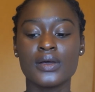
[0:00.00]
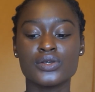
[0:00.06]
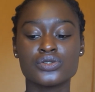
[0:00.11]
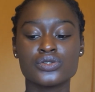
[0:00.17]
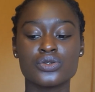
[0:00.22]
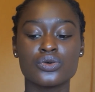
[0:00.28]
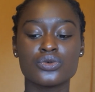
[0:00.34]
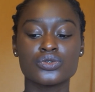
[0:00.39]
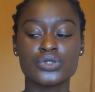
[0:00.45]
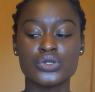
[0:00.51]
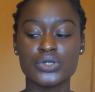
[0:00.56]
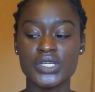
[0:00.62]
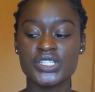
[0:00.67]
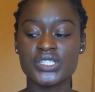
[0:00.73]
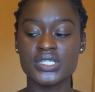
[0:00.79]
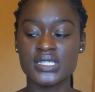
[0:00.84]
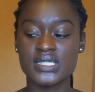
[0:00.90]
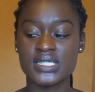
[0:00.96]
So
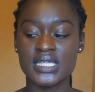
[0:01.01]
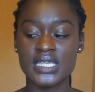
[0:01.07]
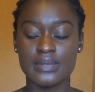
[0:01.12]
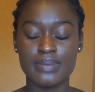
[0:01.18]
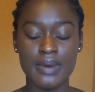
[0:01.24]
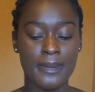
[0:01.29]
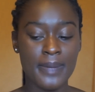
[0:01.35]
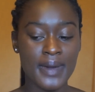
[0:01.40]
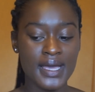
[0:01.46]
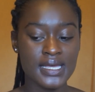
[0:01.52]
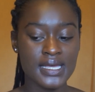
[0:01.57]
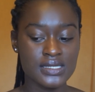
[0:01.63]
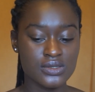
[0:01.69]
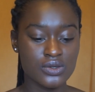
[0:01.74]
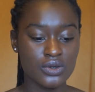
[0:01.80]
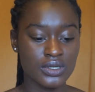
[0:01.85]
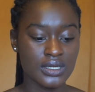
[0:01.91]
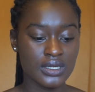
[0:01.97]
tonation is key. Papa is
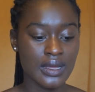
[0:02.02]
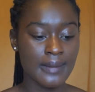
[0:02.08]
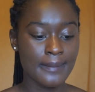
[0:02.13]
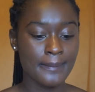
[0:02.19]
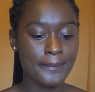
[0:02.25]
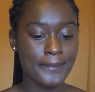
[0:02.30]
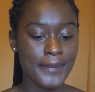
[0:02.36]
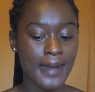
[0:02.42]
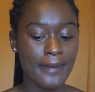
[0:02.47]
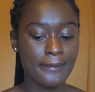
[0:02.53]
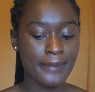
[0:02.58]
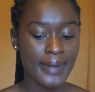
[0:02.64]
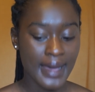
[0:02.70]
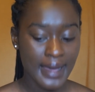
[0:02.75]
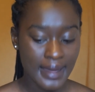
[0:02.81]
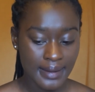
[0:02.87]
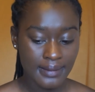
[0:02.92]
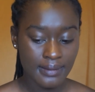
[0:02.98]
good.
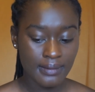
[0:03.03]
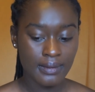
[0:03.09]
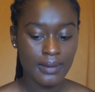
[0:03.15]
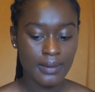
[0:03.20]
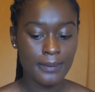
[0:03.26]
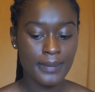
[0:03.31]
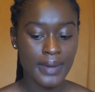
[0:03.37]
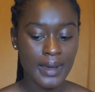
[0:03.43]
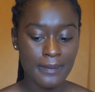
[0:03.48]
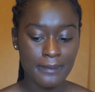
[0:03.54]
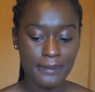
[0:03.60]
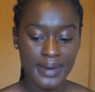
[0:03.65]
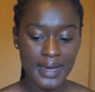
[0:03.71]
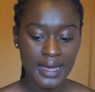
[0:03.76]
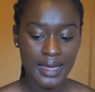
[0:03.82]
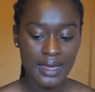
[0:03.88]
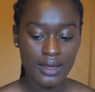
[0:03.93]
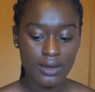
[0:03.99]
Papa,
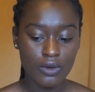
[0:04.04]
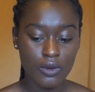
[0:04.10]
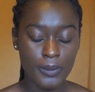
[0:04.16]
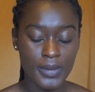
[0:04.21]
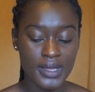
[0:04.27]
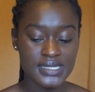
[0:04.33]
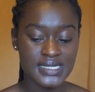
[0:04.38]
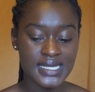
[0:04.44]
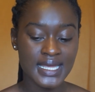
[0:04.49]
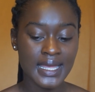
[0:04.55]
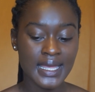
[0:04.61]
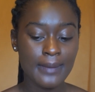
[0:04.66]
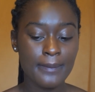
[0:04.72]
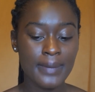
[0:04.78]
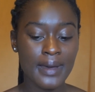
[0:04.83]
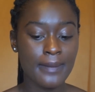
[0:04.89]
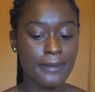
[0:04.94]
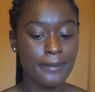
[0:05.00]
papa, compared to enye
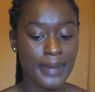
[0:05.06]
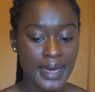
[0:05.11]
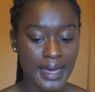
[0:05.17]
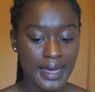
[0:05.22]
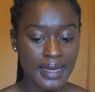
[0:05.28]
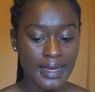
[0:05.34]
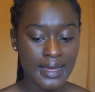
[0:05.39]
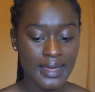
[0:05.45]
papa.